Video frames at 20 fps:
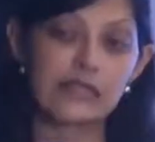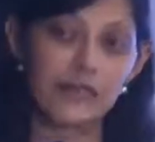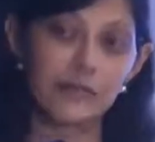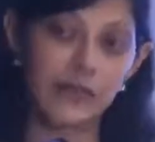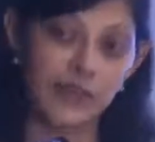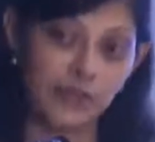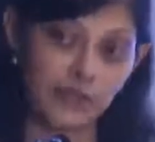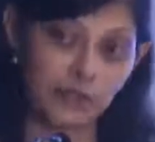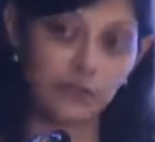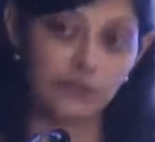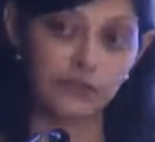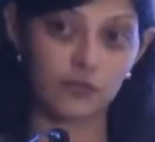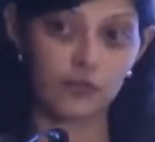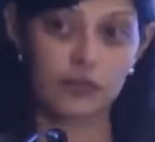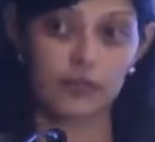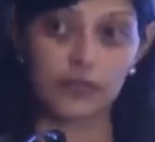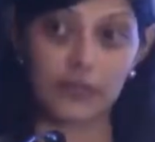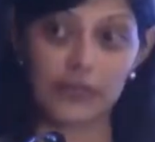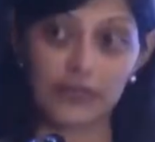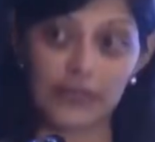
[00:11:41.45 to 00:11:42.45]
their method of
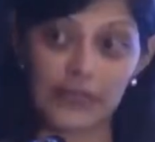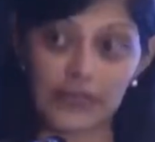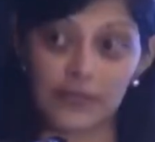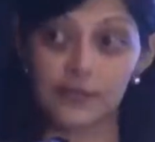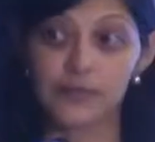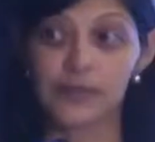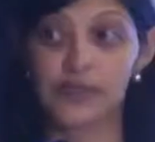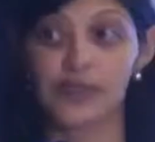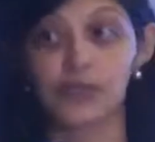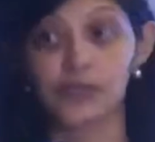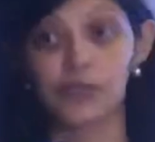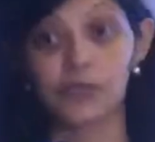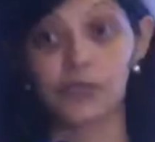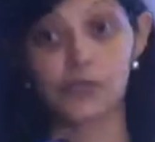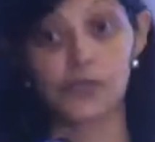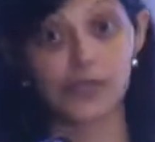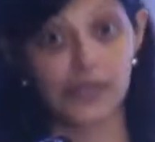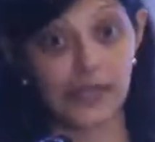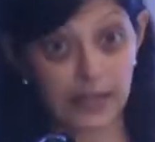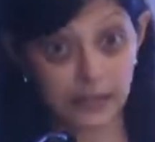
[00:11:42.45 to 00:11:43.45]
treatment claims into
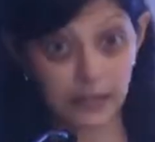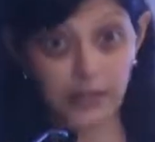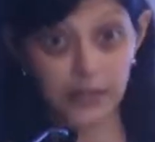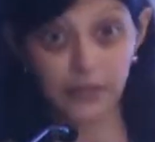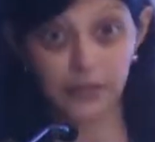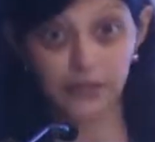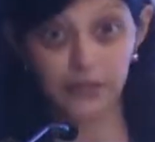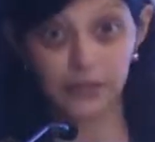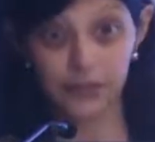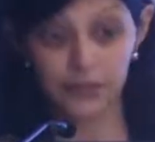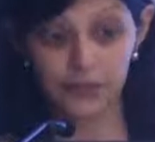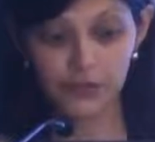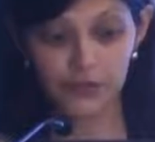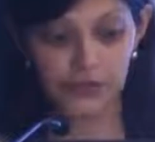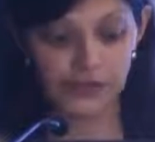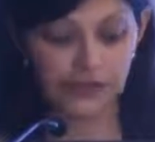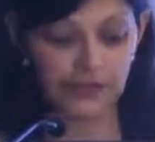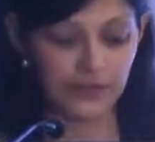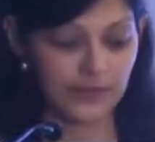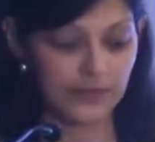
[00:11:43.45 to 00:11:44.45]
second medical use
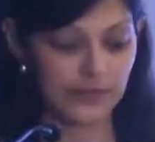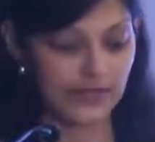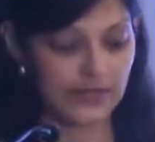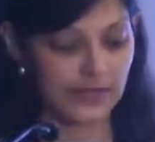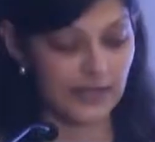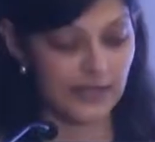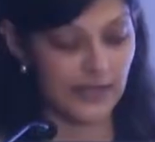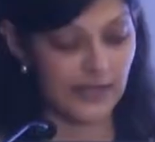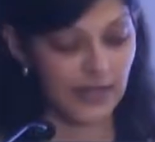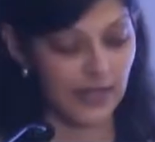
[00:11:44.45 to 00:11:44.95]
claims.